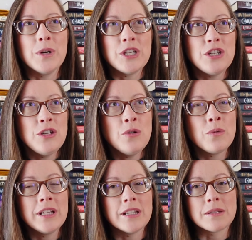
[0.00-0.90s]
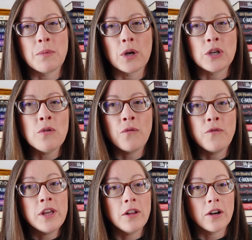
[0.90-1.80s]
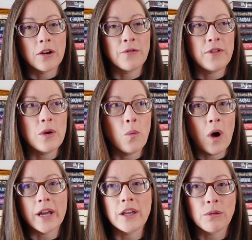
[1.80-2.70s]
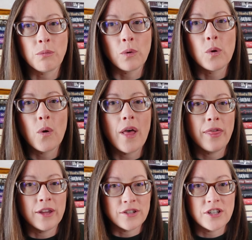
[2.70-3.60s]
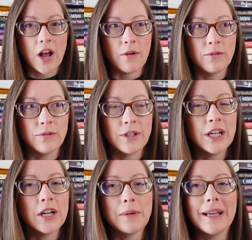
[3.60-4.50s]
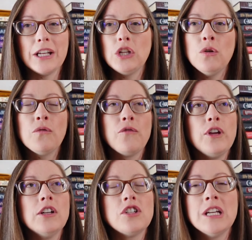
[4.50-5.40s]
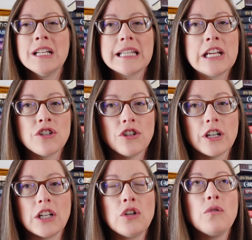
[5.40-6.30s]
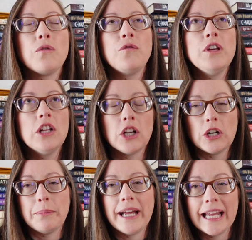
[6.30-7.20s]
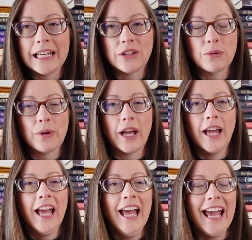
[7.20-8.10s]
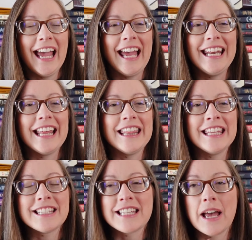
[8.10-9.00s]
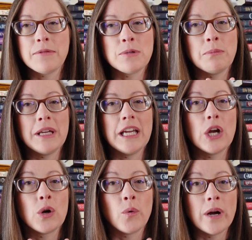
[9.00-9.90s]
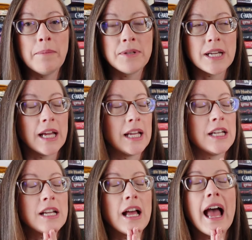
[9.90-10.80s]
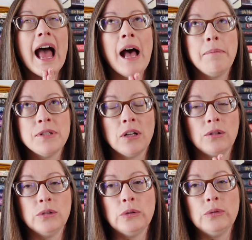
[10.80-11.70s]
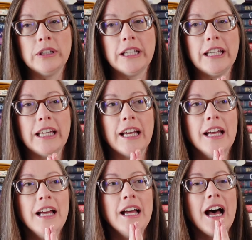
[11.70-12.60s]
when you read this book, you feel her feet walking through the snow. You know what I mean? You feel she gets injured and you feel her pain through it. And this kept me gripped. It absolutely,